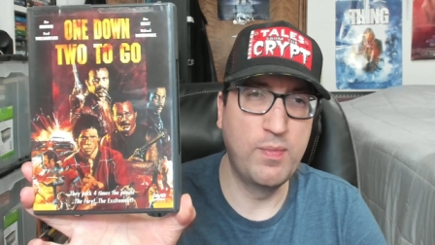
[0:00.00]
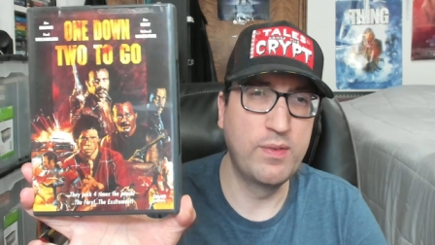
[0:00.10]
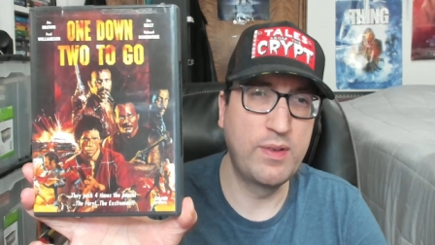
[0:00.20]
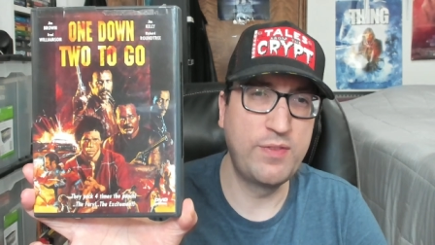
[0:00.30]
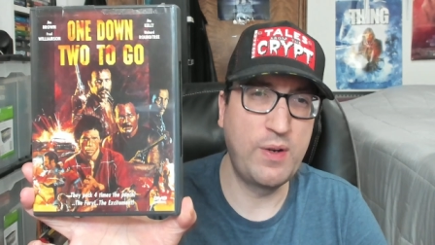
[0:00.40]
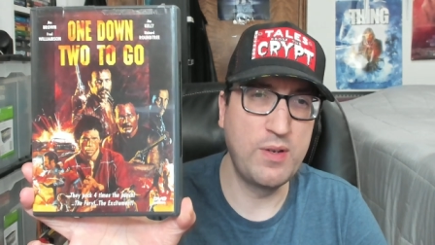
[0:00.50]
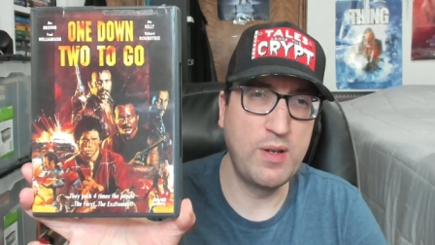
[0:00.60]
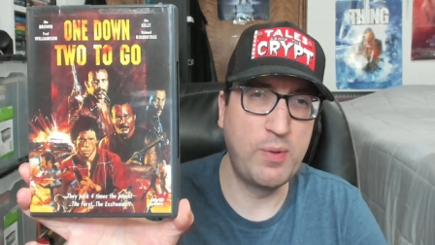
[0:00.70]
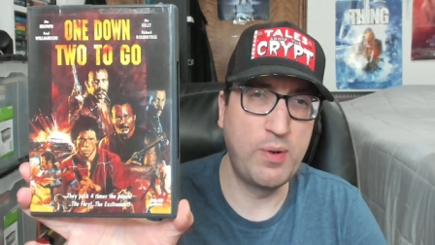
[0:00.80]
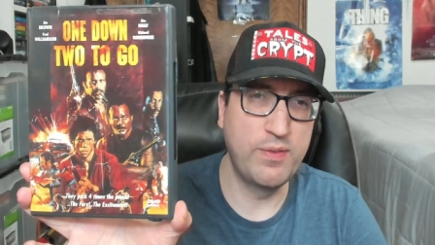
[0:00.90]
a fair
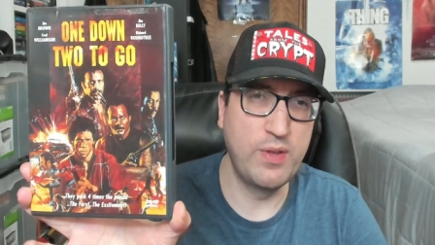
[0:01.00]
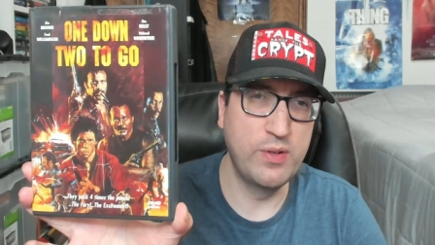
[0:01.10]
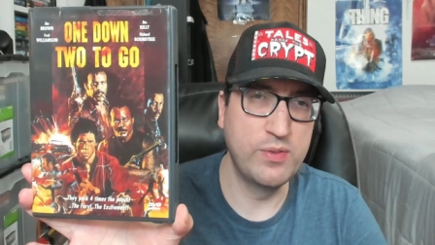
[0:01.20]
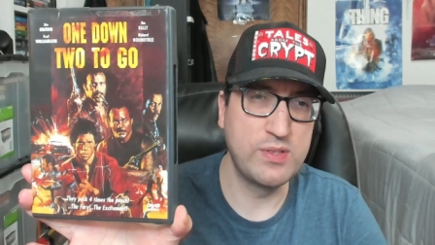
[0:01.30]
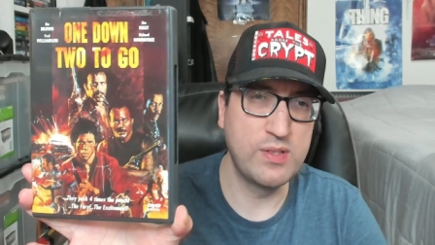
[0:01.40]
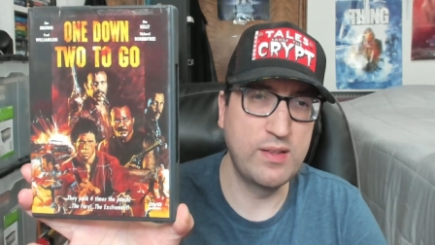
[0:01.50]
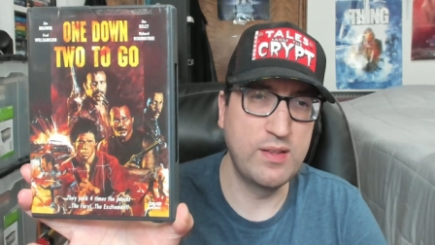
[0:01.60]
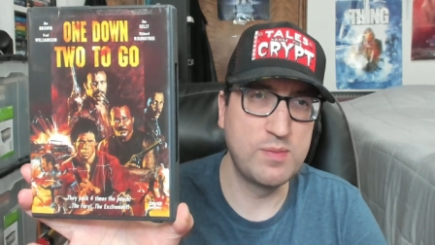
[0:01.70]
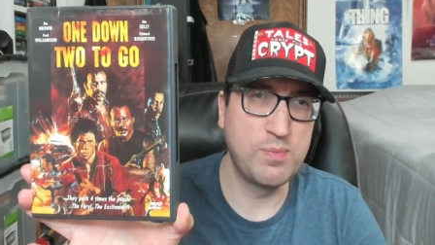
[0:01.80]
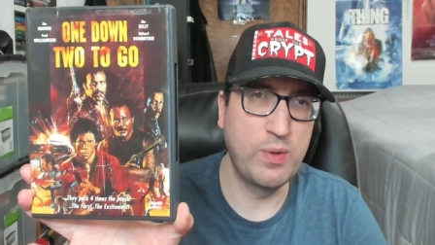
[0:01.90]
number of those at
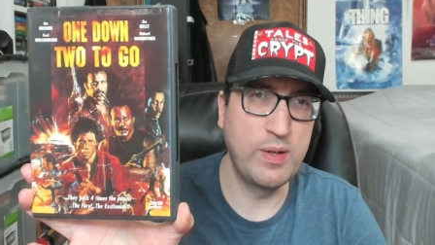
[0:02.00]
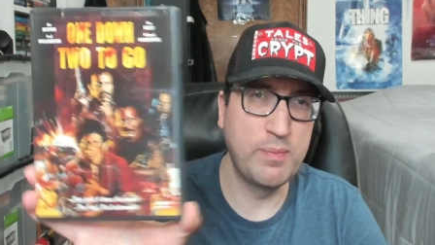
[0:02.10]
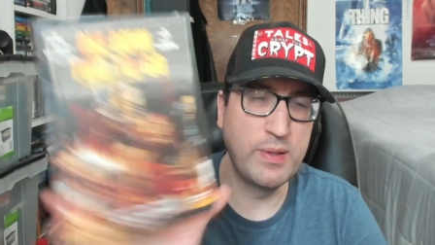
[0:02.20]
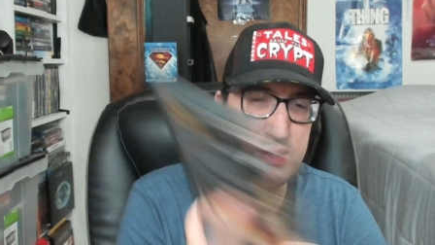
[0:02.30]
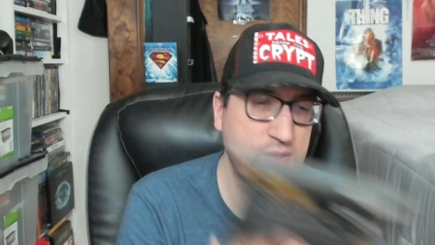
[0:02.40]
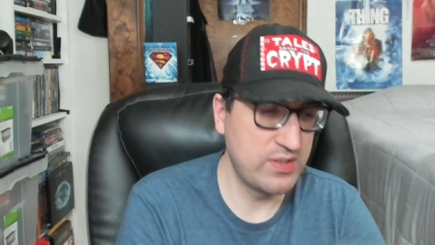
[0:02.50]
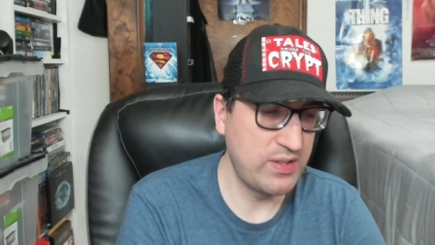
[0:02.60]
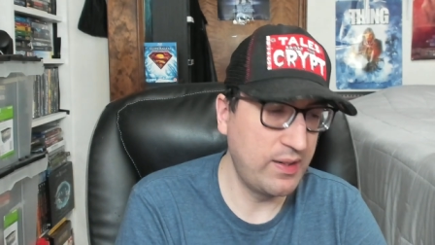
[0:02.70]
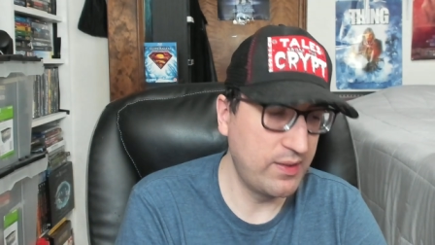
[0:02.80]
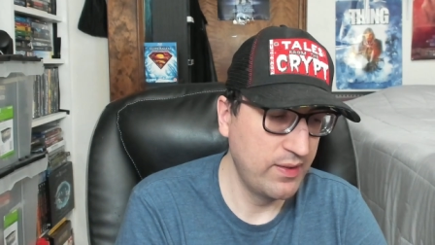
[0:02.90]
this point, but this was
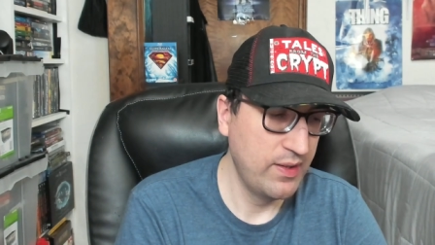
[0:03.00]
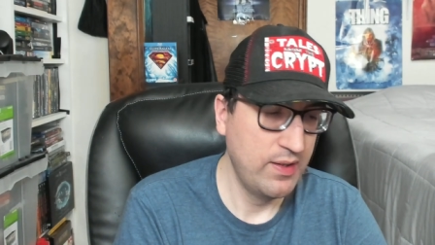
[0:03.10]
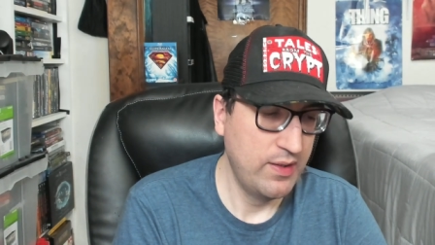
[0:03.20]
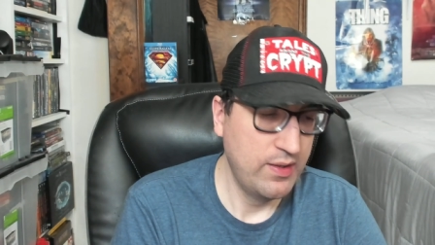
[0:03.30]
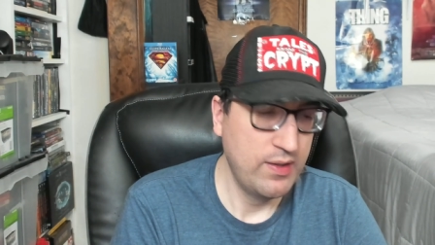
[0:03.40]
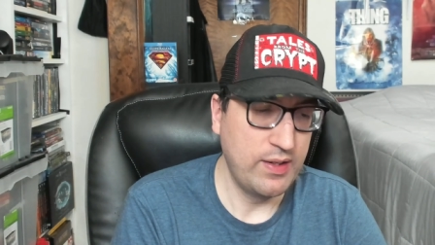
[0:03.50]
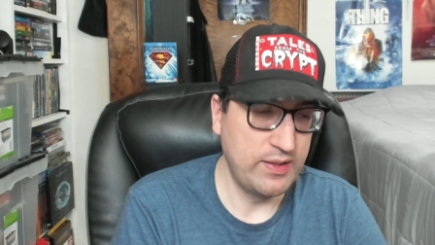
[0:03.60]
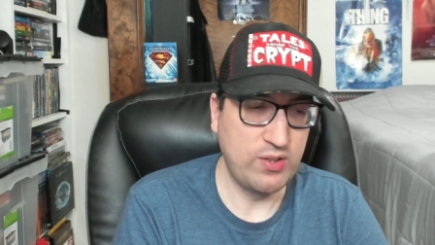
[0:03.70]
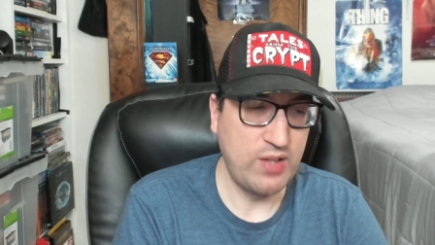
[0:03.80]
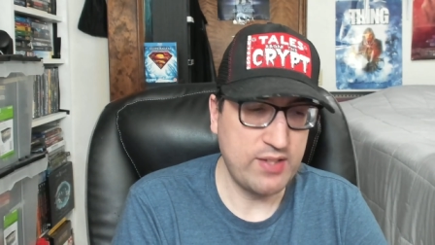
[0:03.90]
like
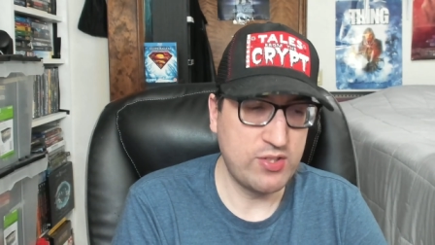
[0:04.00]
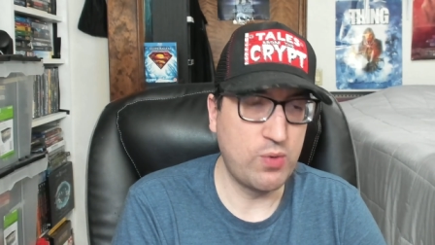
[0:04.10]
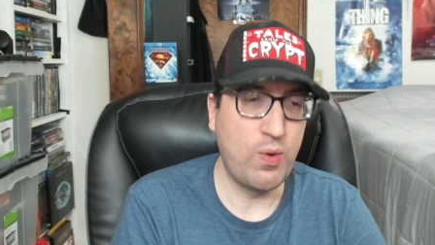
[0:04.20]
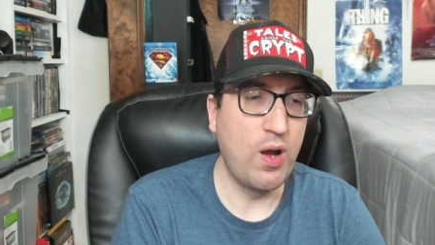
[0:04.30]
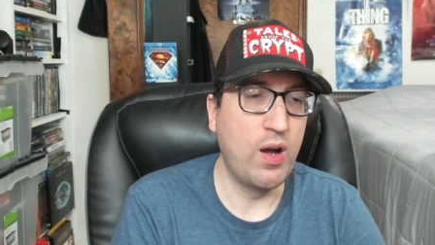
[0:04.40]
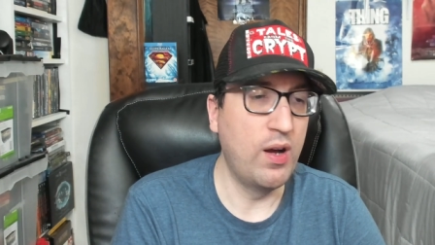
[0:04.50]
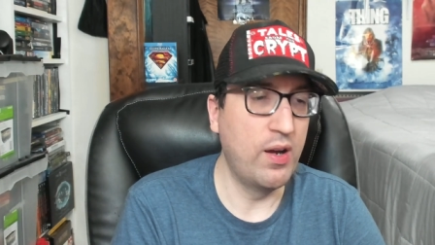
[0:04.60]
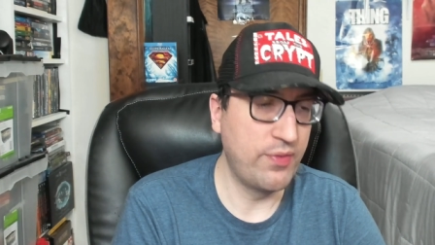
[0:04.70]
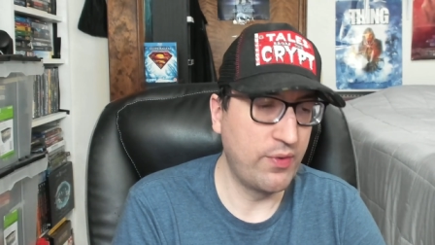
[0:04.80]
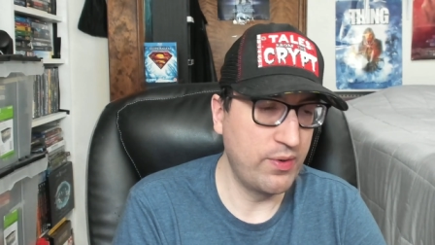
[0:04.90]
the last hurrah
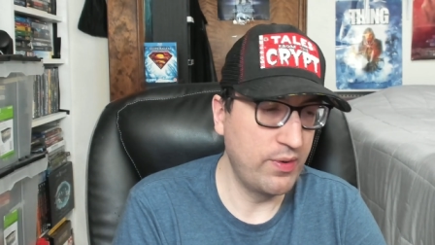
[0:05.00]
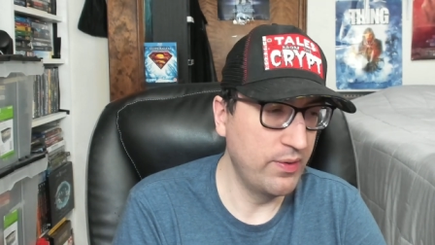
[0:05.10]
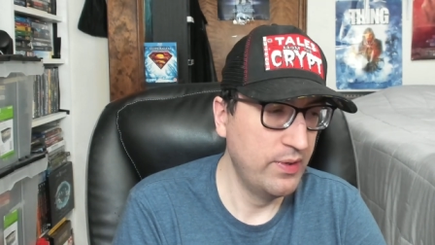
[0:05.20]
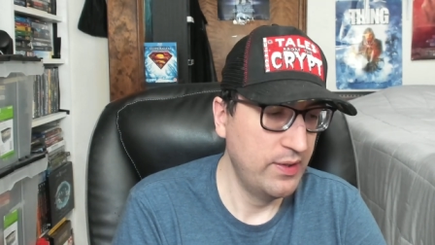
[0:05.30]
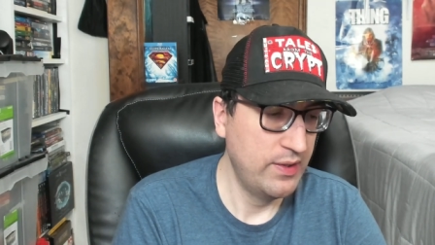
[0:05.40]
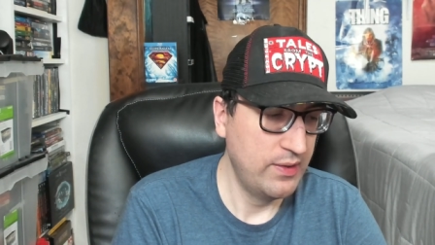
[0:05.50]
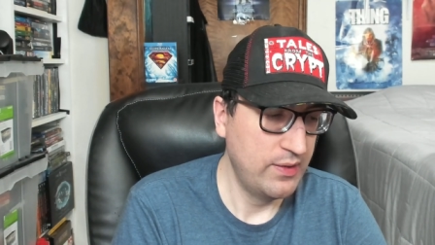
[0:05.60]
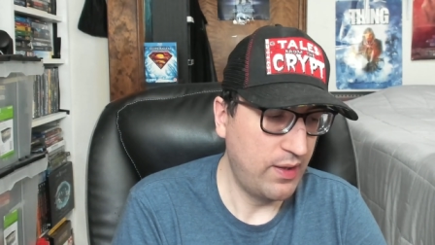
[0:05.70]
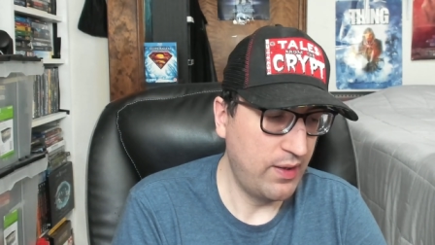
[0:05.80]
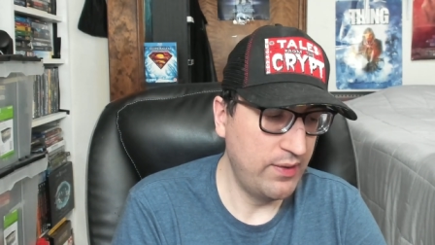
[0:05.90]
for
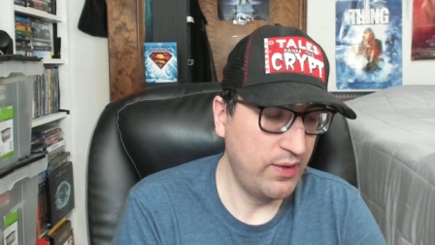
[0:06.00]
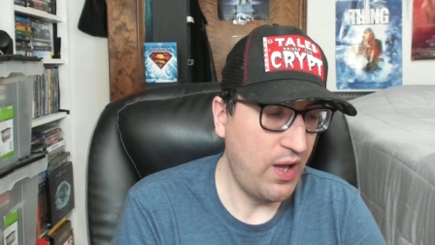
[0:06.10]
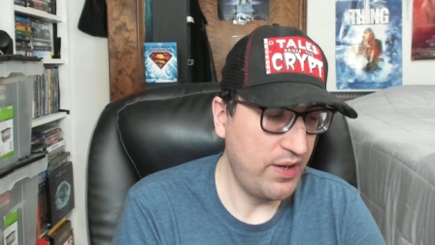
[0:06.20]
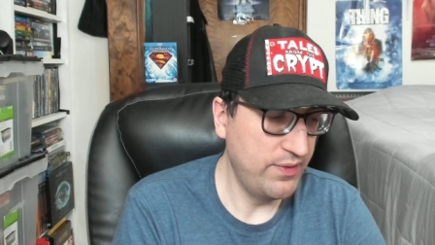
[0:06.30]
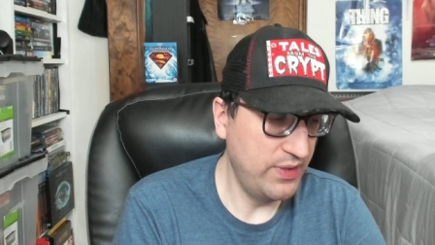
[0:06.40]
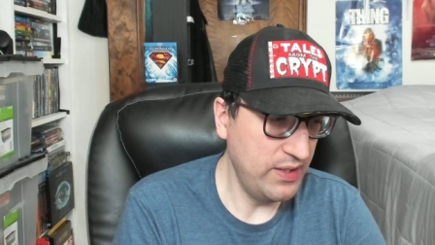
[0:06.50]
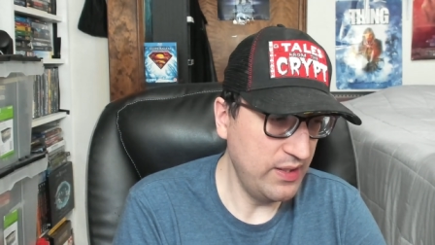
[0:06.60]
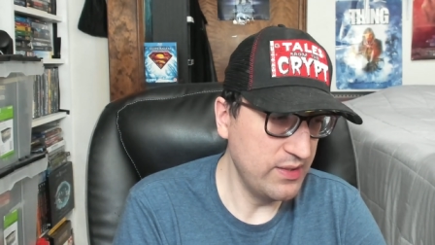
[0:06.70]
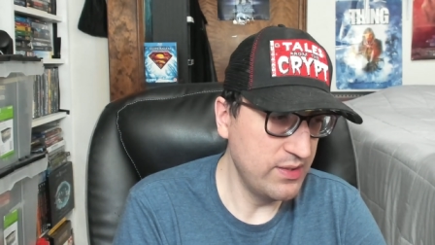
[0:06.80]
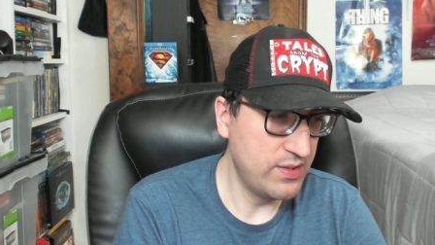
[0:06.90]
a lot of
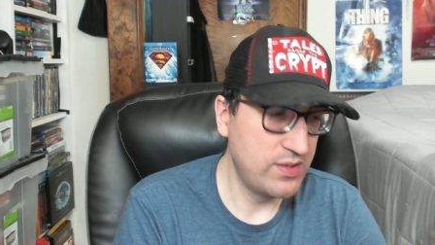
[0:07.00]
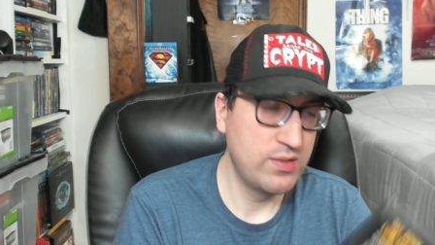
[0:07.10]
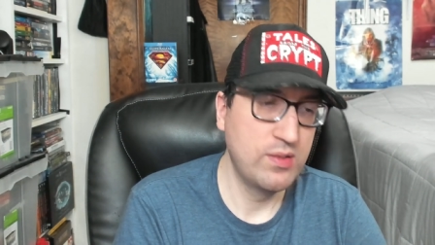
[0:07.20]
these